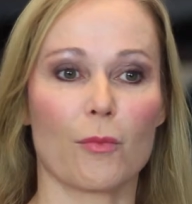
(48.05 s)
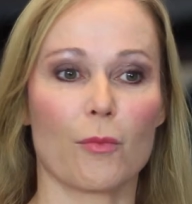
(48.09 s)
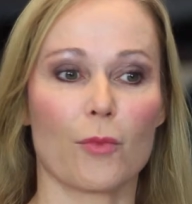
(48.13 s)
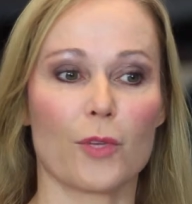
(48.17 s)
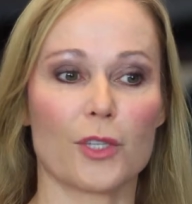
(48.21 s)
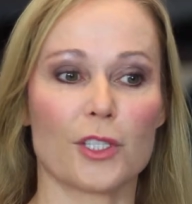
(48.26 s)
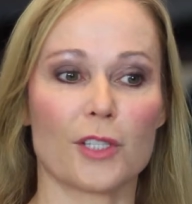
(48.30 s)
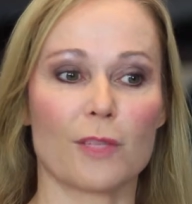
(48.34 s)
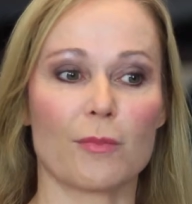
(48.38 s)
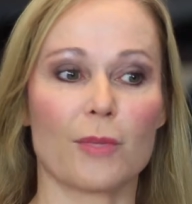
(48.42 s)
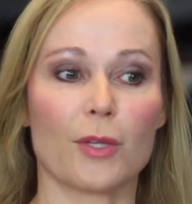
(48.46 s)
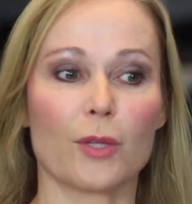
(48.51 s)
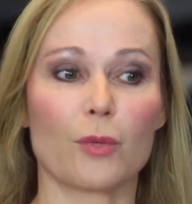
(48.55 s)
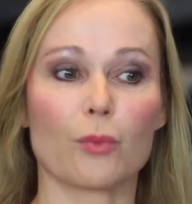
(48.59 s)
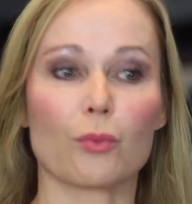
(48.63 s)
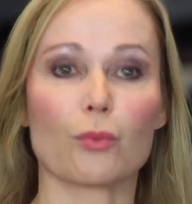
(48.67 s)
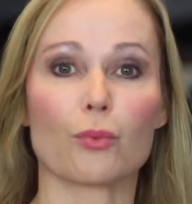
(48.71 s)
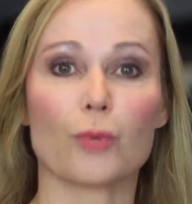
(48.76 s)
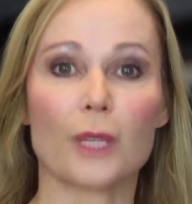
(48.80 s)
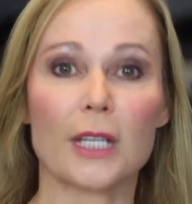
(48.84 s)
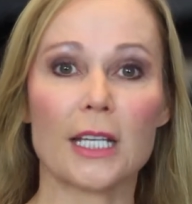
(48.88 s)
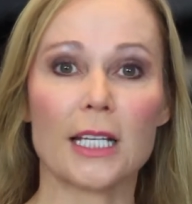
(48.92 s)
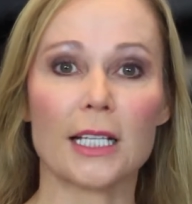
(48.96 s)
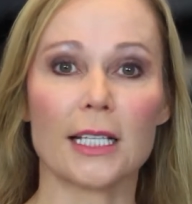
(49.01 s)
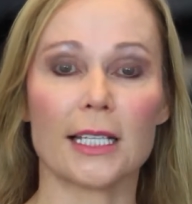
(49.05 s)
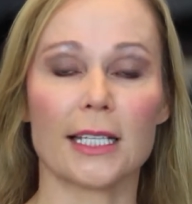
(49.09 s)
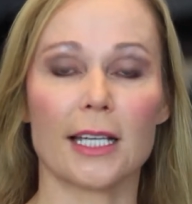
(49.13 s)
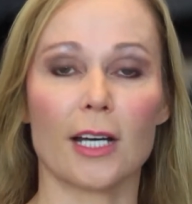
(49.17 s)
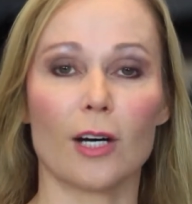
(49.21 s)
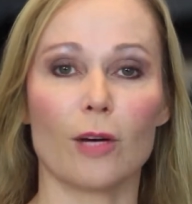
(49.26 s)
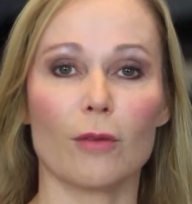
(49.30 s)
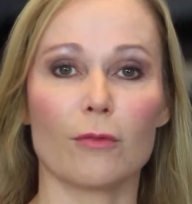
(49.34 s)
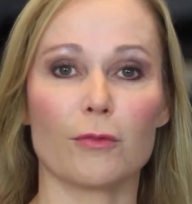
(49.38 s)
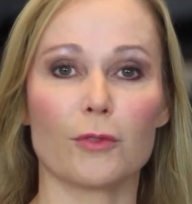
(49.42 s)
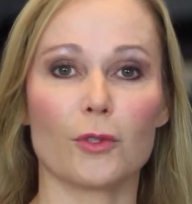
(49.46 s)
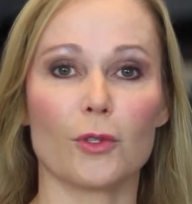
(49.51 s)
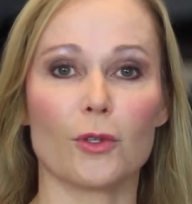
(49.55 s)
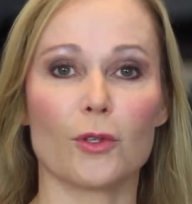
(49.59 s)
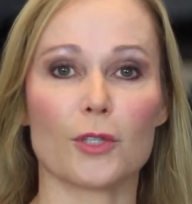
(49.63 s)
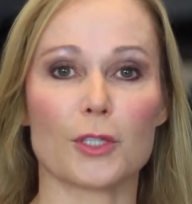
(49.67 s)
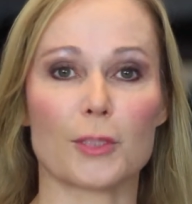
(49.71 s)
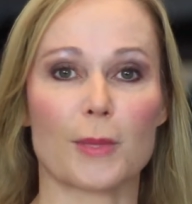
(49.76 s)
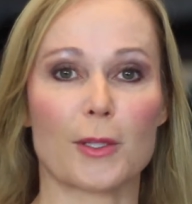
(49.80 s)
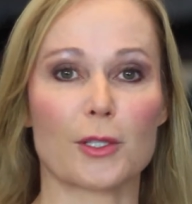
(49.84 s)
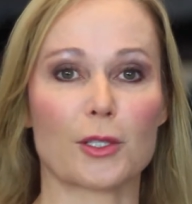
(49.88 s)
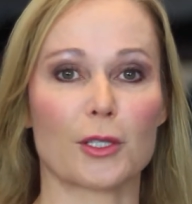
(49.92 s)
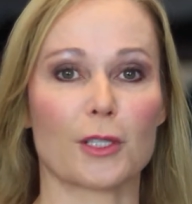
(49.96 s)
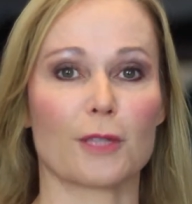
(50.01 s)
which have been really helpful,
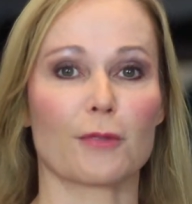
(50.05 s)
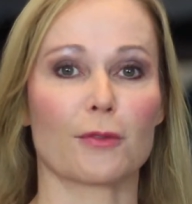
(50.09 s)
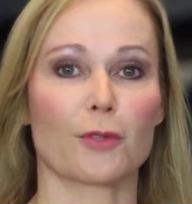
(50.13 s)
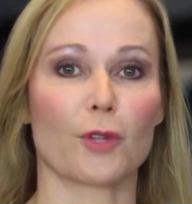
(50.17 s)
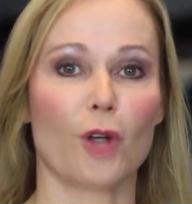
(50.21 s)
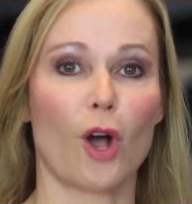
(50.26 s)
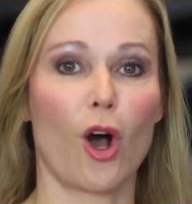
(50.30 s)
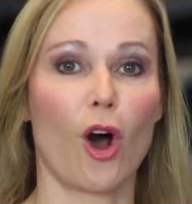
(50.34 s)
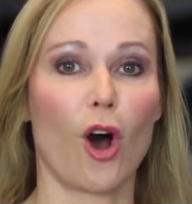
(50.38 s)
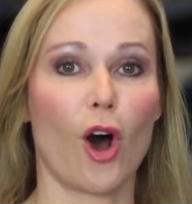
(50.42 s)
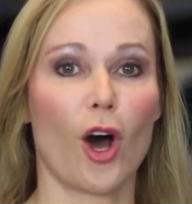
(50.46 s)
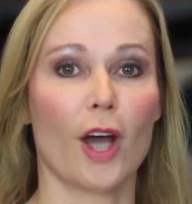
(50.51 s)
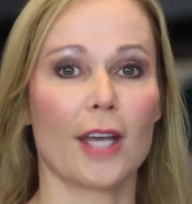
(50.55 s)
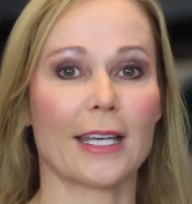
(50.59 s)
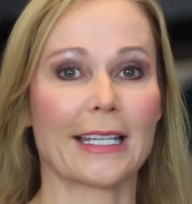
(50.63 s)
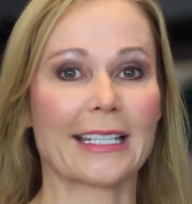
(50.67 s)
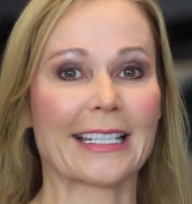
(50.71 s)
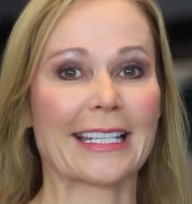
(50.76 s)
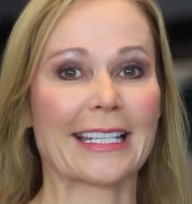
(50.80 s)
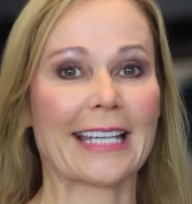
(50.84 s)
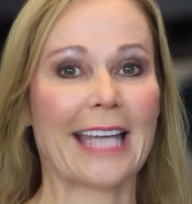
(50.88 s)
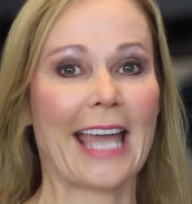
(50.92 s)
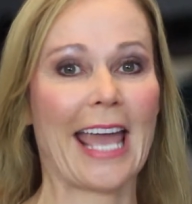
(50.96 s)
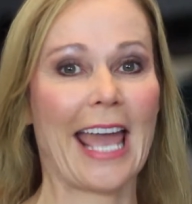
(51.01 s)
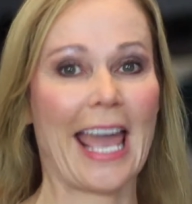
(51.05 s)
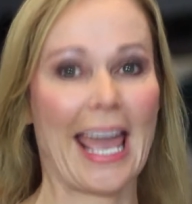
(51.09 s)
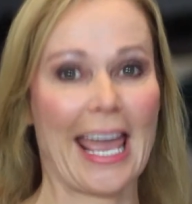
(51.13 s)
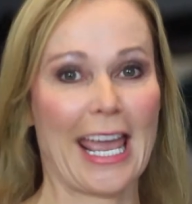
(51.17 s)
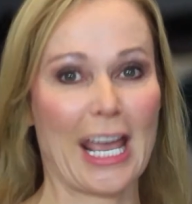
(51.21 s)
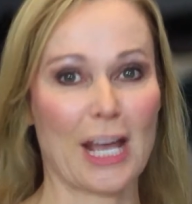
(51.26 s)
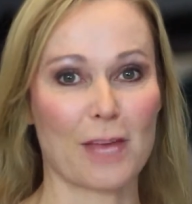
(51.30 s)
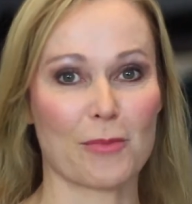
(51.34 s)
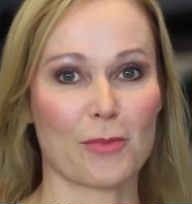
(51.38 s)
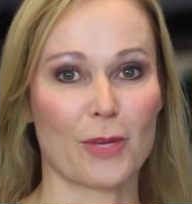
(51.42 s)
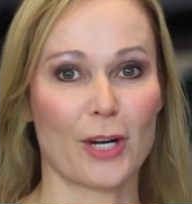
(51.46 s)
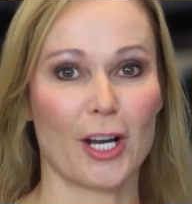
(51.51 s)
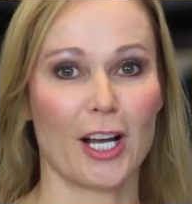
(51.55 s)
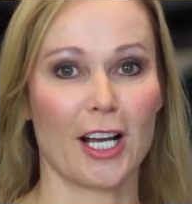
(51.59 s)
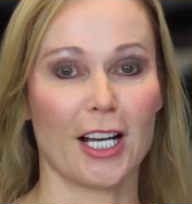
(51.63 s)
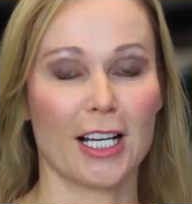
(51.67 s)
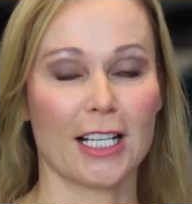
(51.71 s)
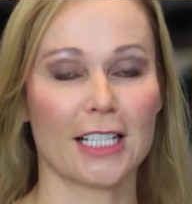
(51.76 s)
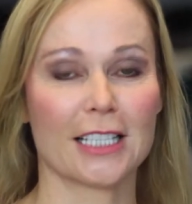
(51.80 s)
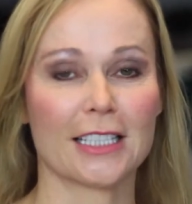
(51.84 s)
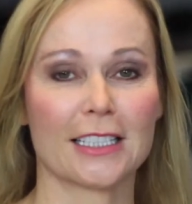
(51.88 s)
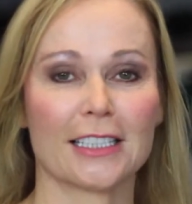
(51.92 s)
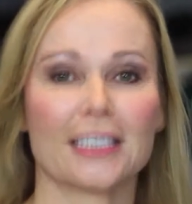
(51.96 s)
especially for on camera.